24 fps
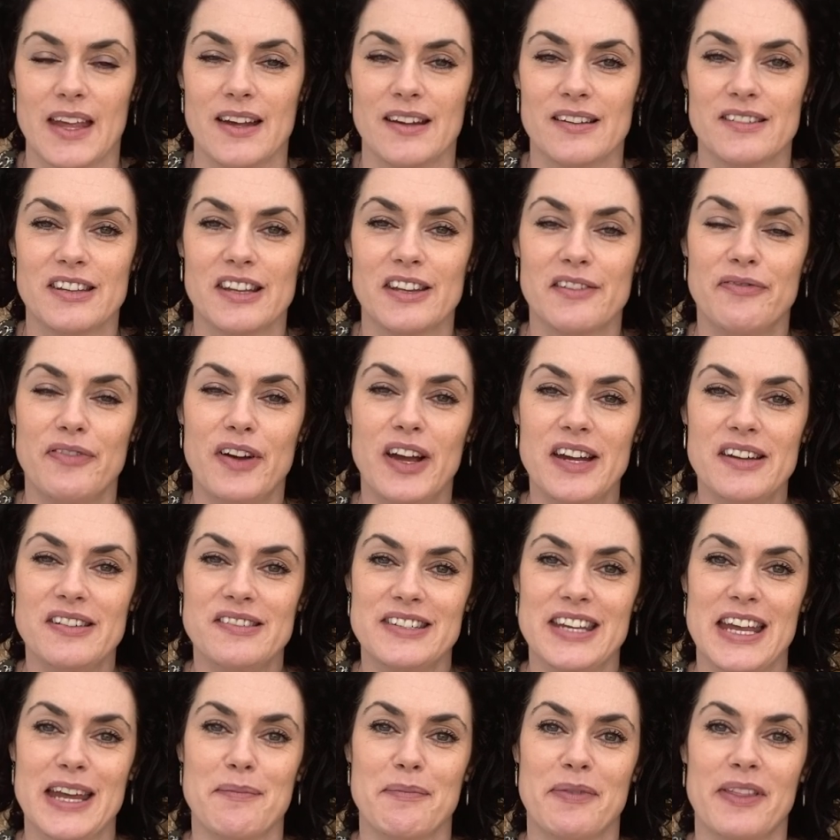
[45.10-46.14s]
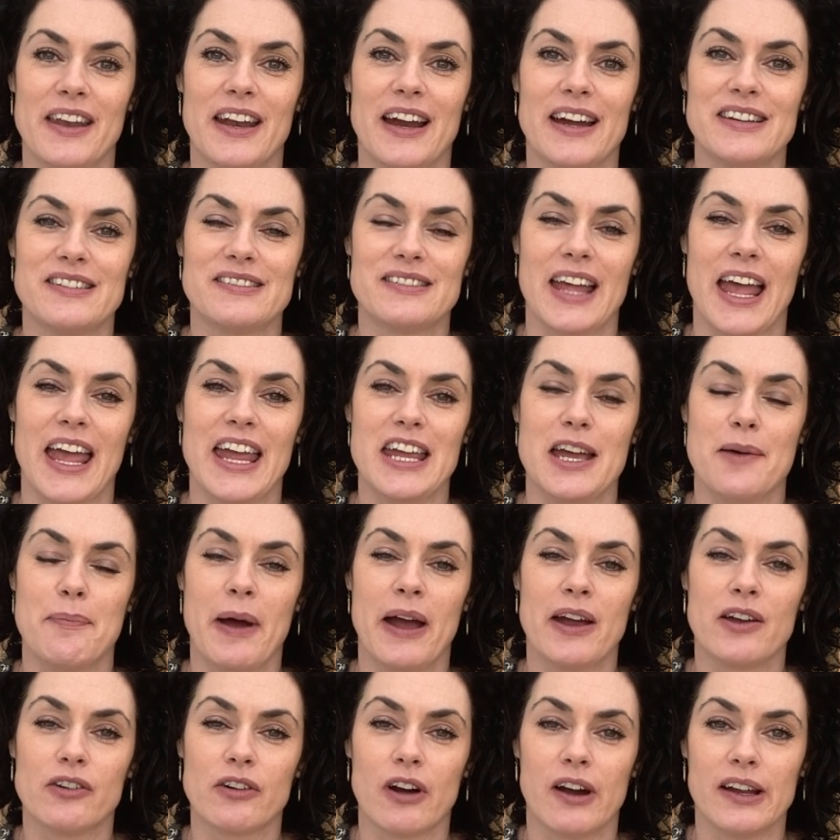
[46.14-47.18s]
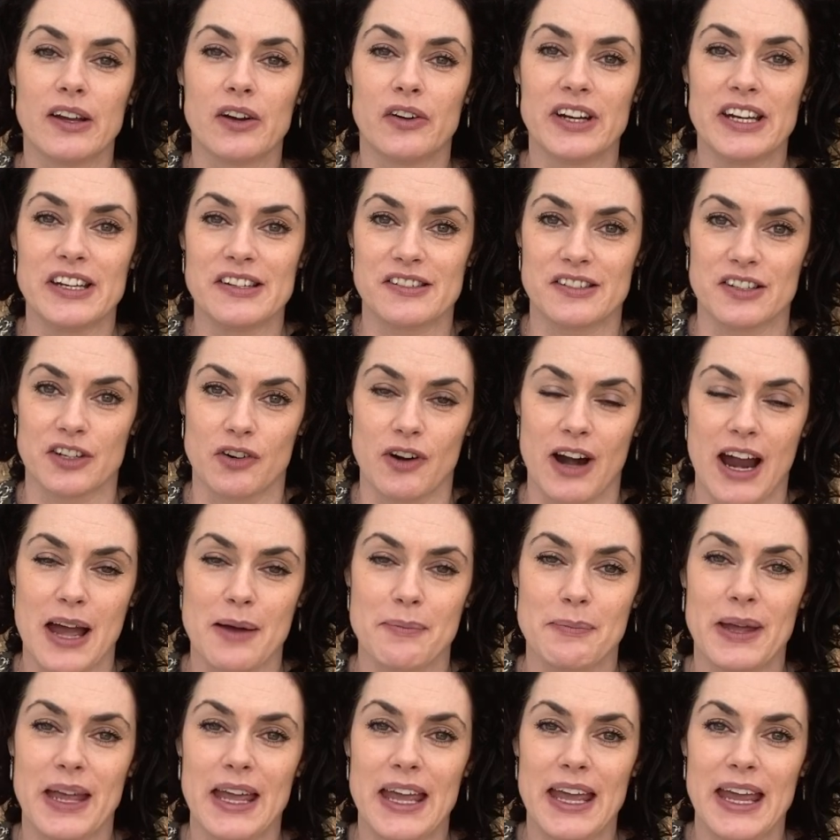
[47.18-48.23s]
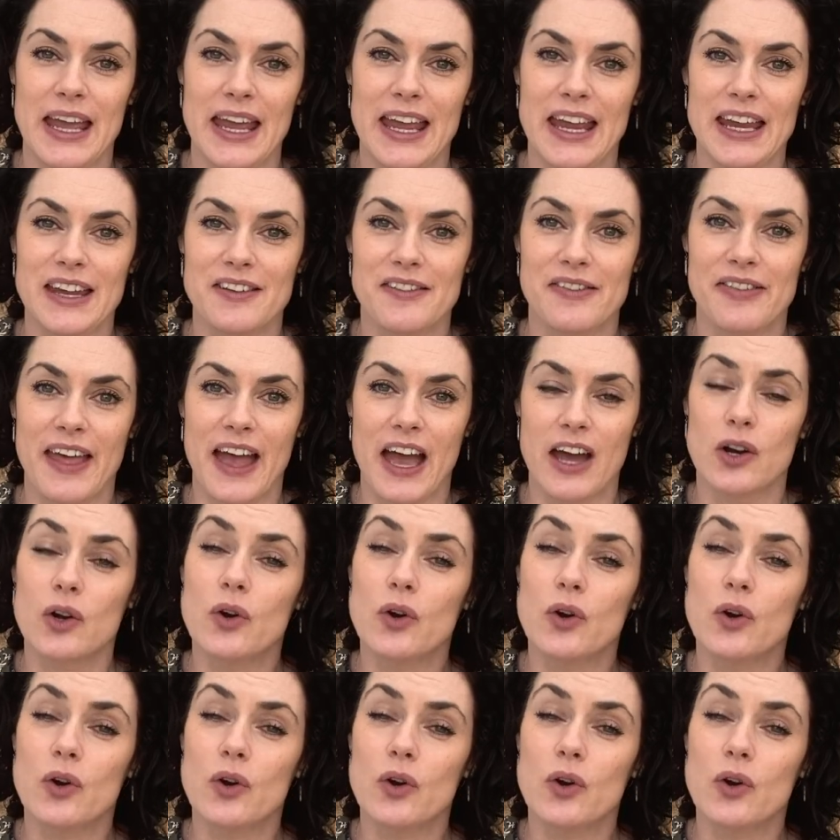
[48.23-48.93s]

So the first tip that I say about growing on Instagram is that